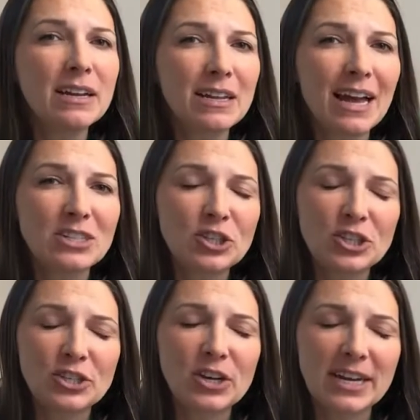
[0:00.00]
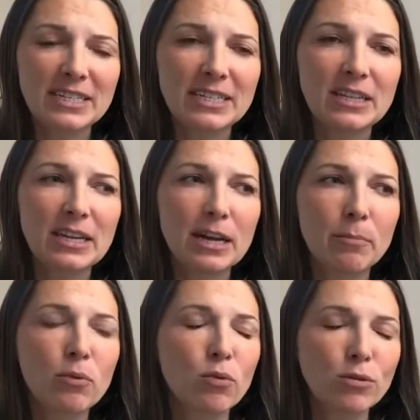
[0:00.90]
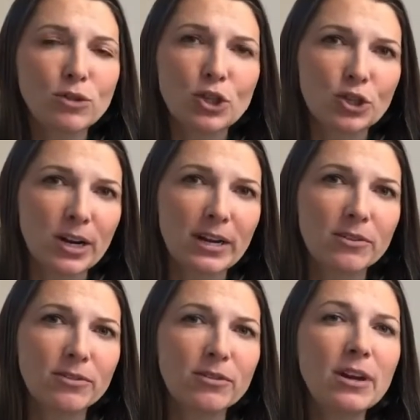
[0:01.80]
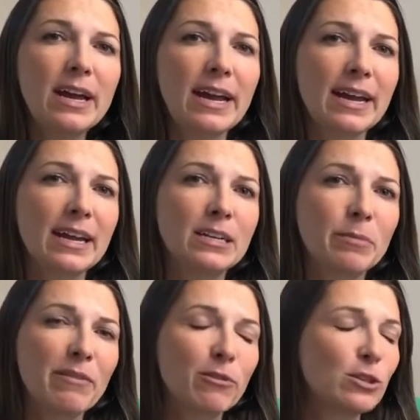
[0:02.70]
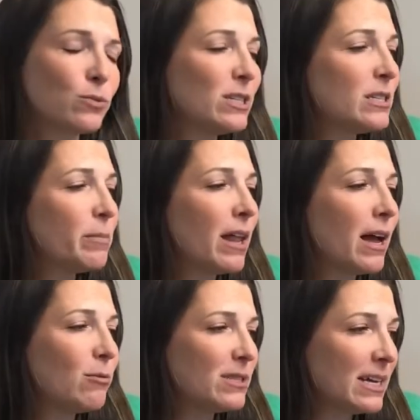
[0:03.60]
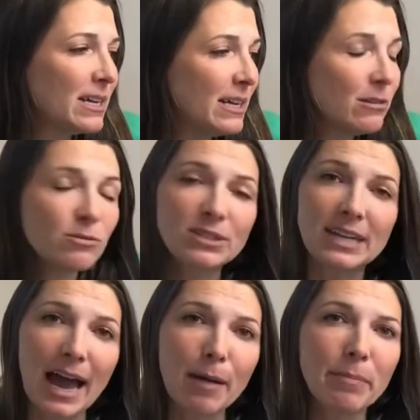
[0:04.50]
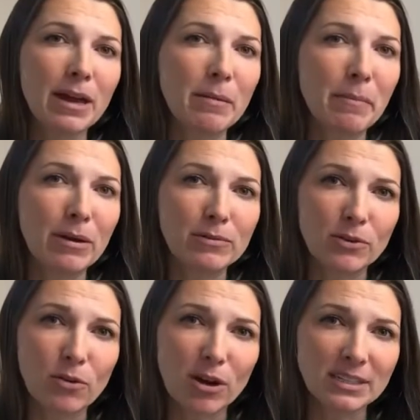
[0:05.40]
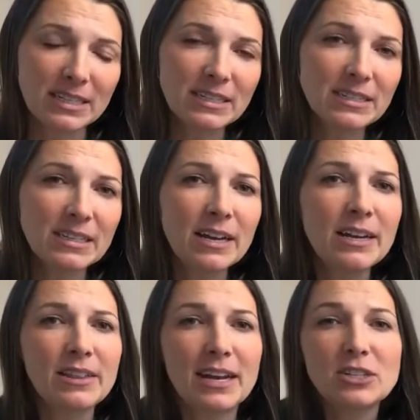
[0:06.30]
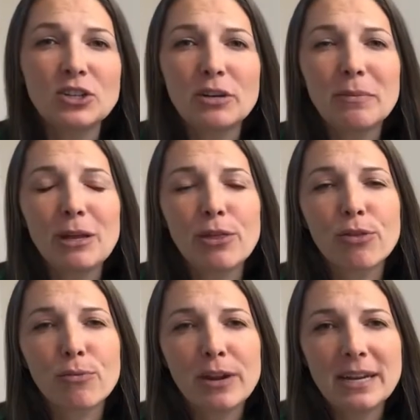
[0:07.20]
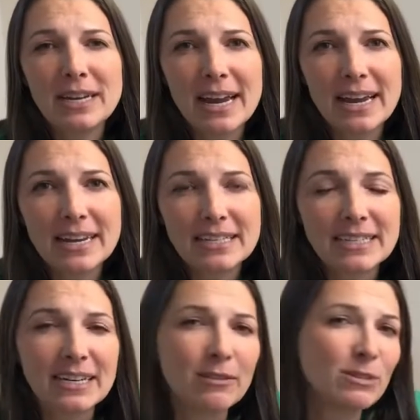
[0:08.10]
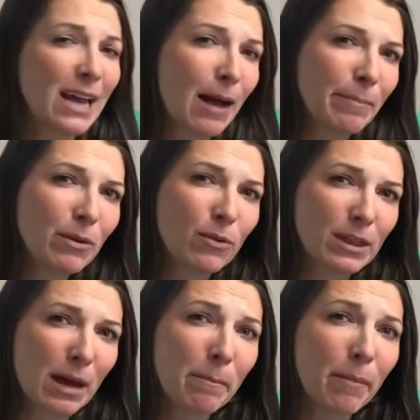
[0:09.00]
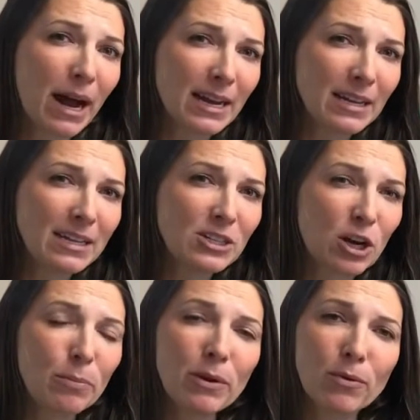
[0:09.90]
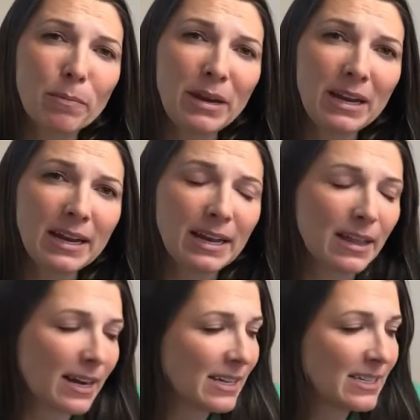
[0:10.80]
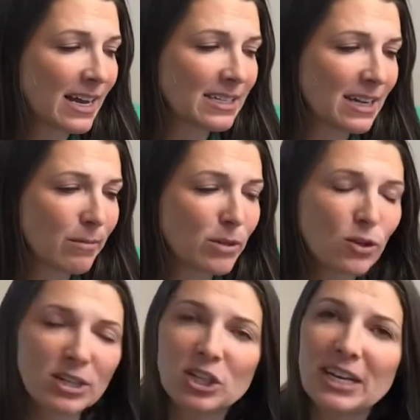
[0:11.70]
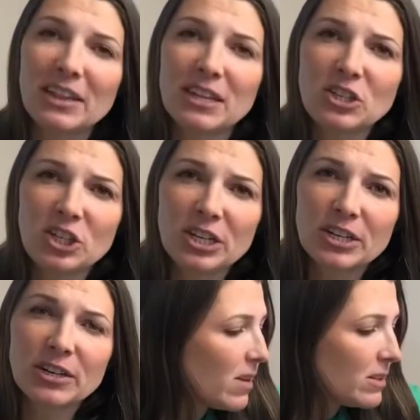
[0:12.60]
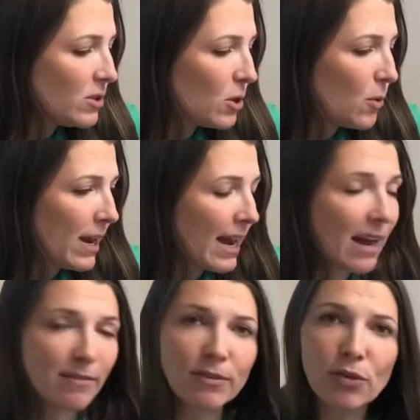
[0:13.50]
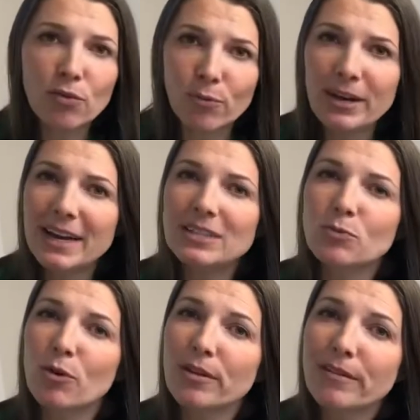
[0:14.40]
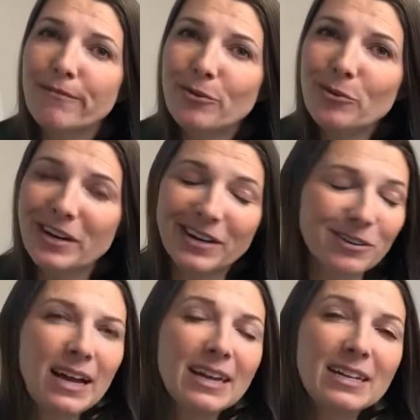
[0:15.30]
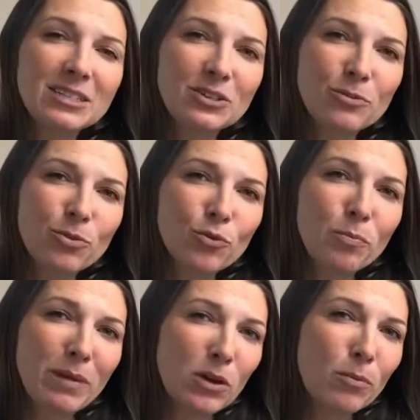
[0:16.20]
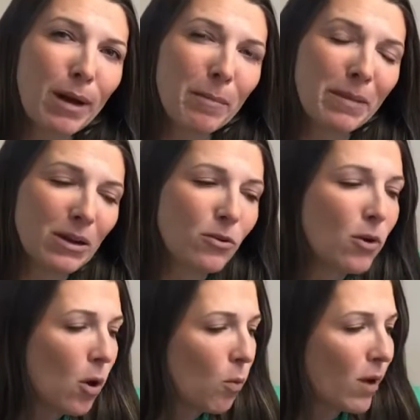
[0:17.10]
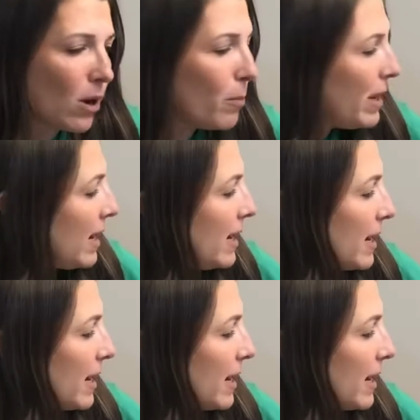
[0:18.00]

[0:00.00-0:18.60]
Last year I did the approach trail, and my first resupply was at Neal's Gap at Mountain Crossings. That took me 3 days, and I was happy with that mileage. I'll be repeating that exact same stretch again this year. So I have 3 days worth of food here. And let's go through meal by meal what I'll be eating.